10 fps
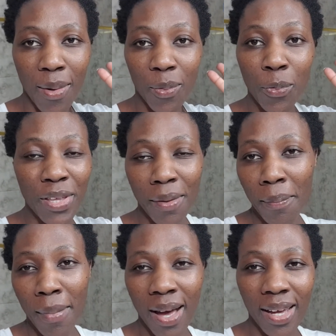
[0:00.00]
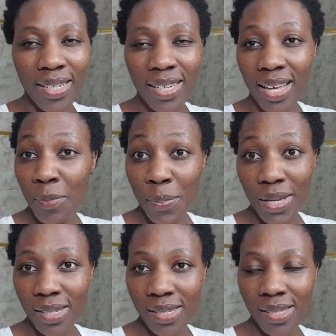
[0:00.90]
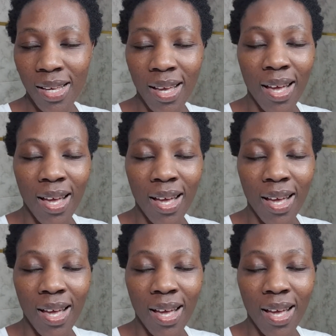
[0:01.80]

with a mind at peace,